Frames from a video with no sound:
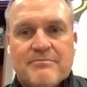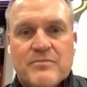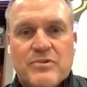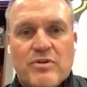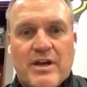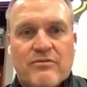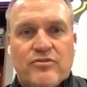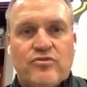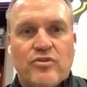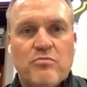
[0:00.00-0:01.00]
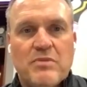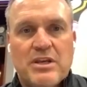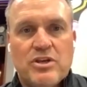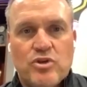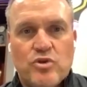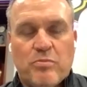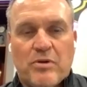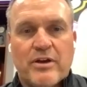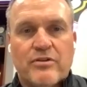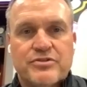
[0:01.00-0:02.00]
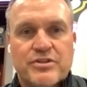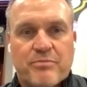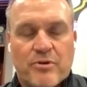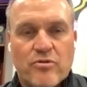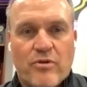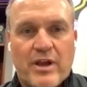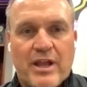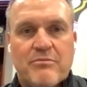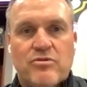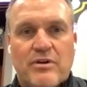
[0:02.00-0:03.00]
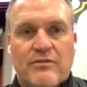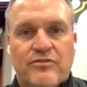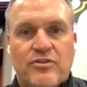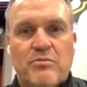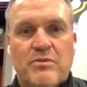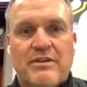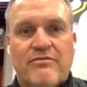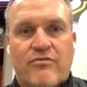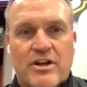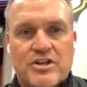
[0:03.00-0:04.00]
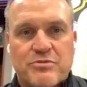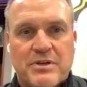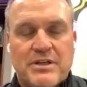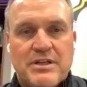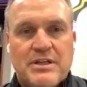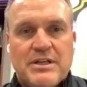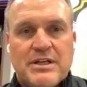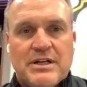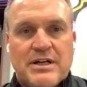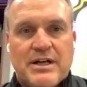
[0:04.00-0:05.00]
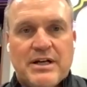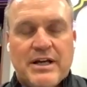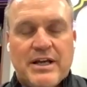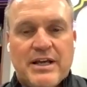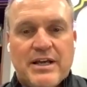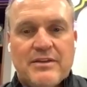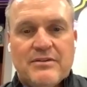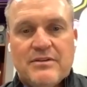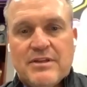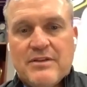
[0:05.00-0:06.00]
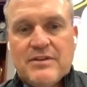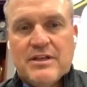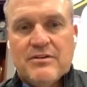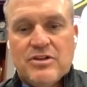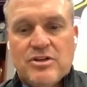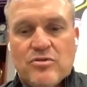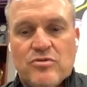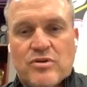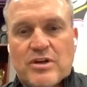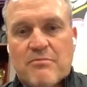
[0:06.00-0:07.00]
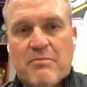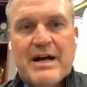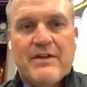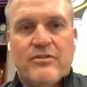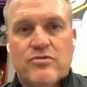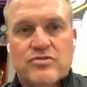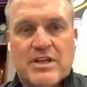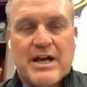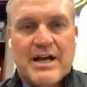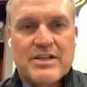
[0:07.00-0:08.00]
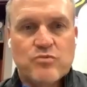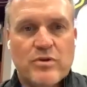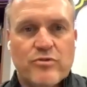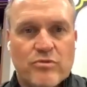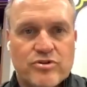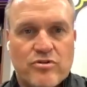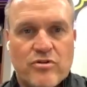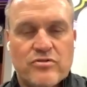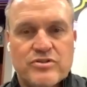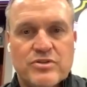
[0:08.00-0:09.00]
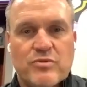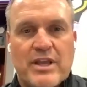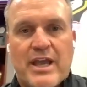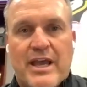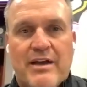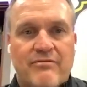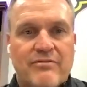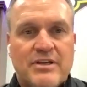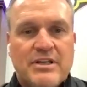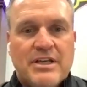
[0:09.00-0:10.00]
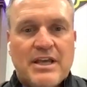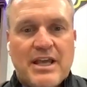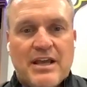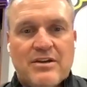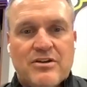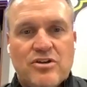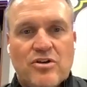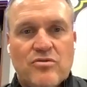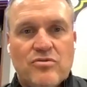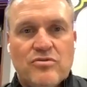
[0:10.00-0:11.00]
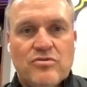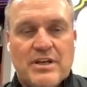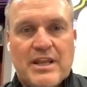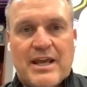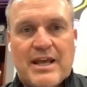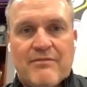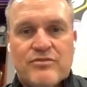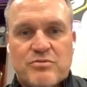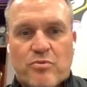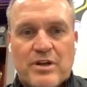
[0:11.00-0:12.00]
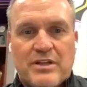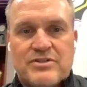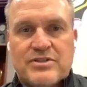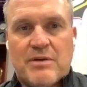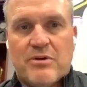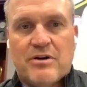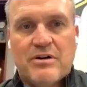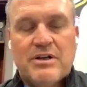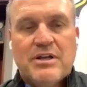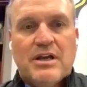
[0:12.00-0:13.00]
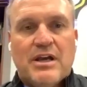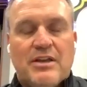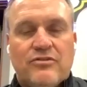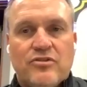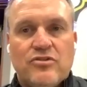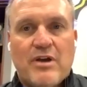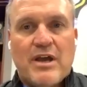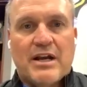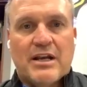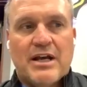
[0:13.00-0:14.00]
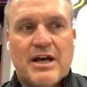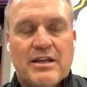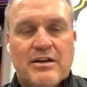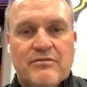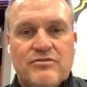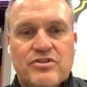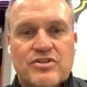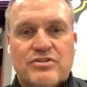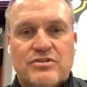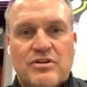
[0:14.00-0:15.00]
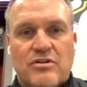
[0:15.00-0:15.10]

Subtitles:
you have so many new players to the program. You have so many freshmen. And then you combine those guys with the returners that we have. And, you didn't have the spring and summer. And so you had a lot of just,